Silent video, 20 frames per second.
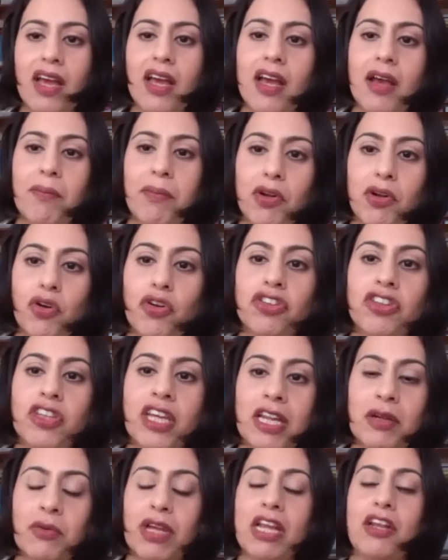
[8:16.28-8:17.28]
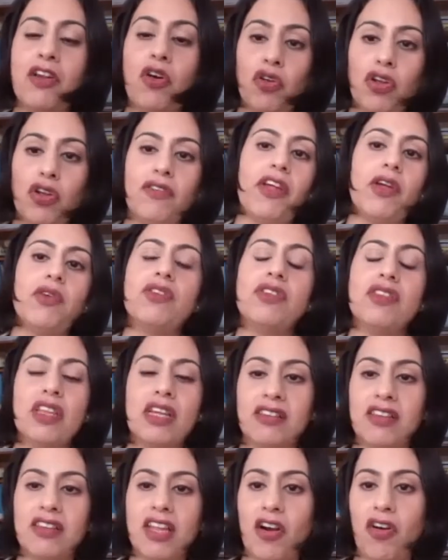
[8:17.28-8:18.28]
But also in all of those
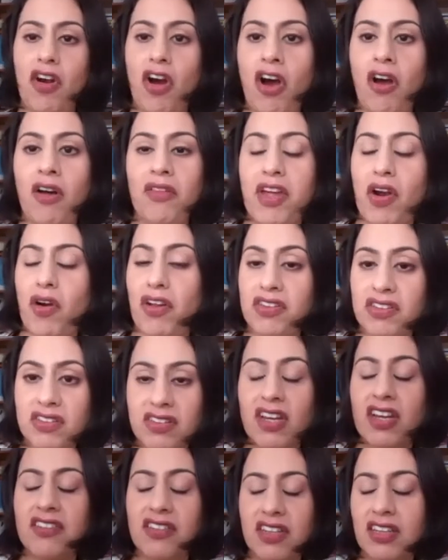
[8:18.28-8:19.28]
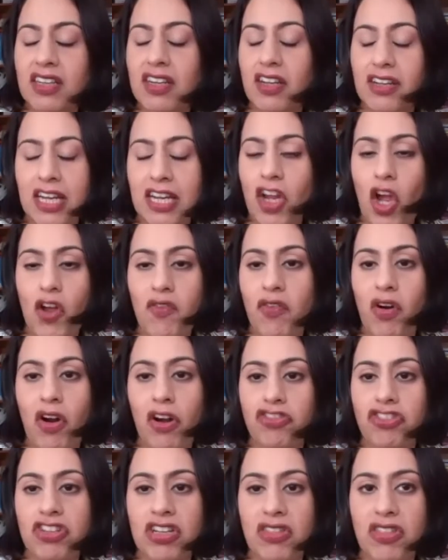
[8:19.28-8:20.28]
things, there are certain key
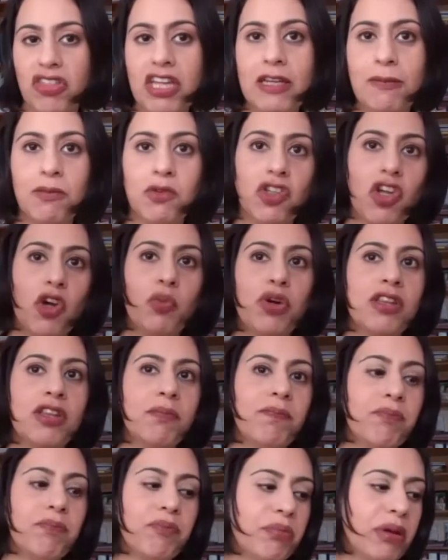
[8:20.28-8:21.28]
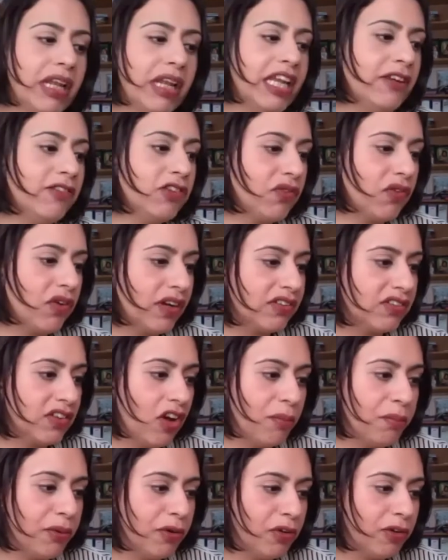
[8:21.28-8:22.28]
overarching themes. So with beliefs, for
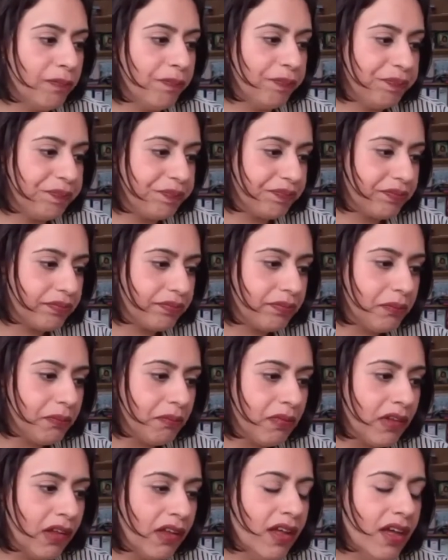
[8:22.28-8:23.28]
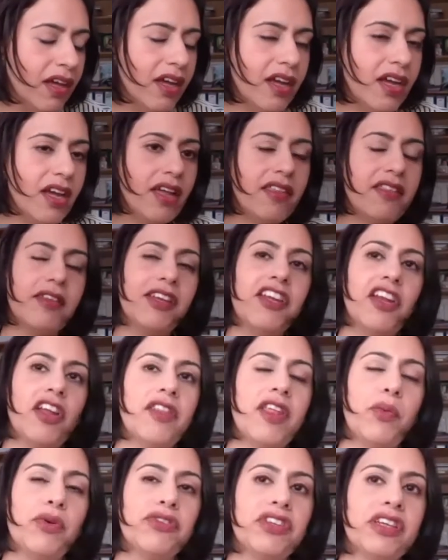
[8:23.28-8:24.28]
example,
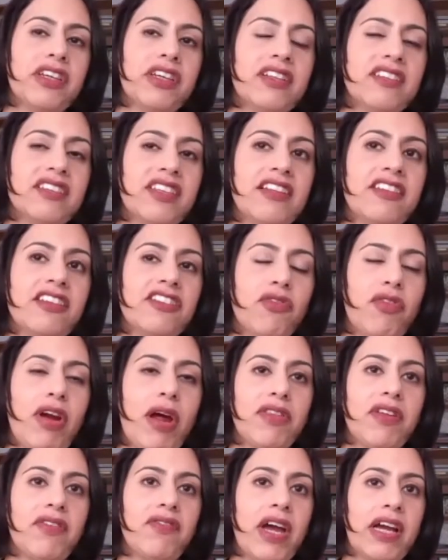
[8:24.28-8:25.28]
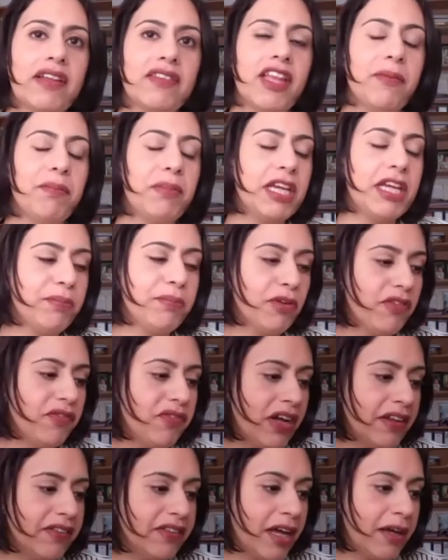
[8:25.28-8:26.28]
there was a consensus around the fact that people
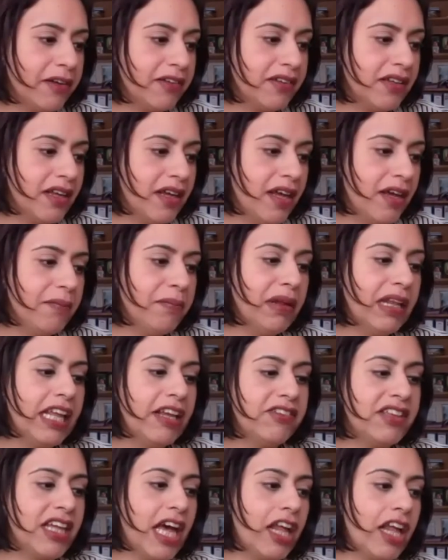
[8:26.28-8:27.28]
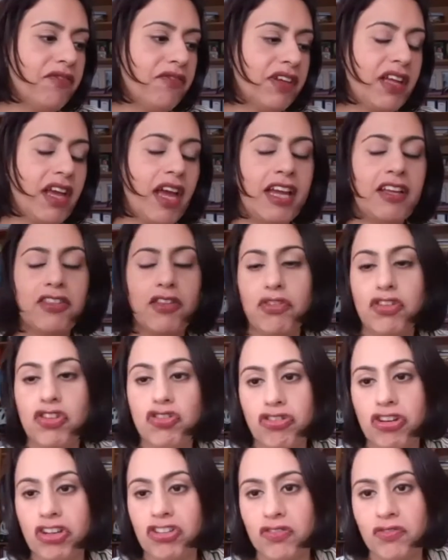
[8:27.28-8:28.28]
felt that beliefs that advocate the
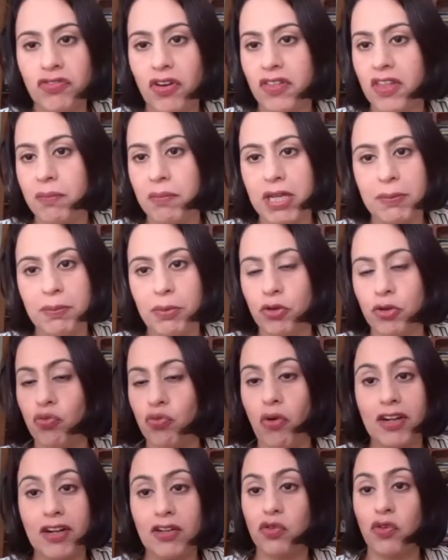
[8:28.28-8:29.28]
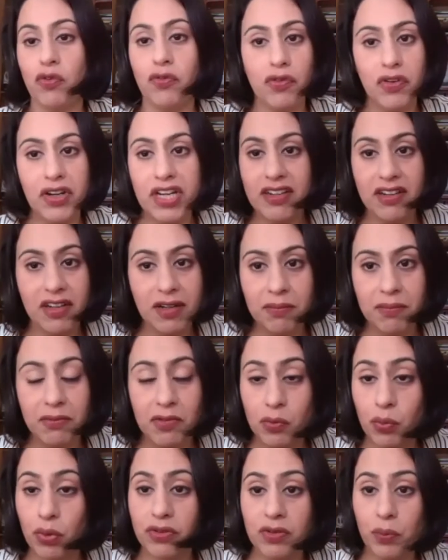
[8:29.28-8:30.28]
restriction for other people's rights or freedoms
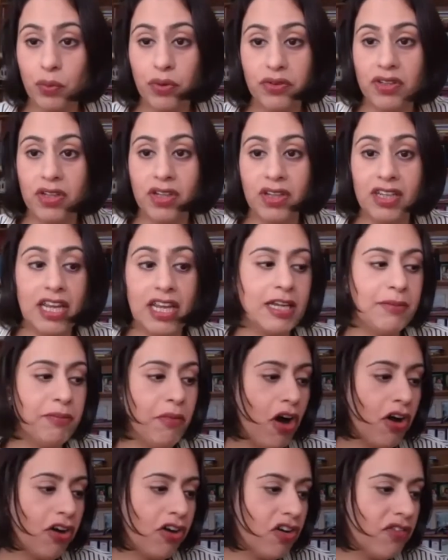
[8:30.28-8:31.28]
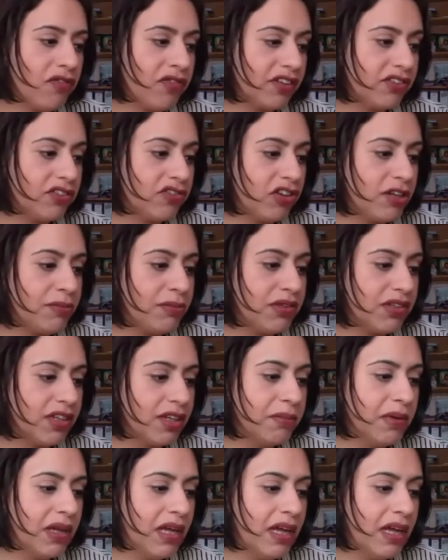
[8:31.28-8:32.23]
was a key marker of extremism.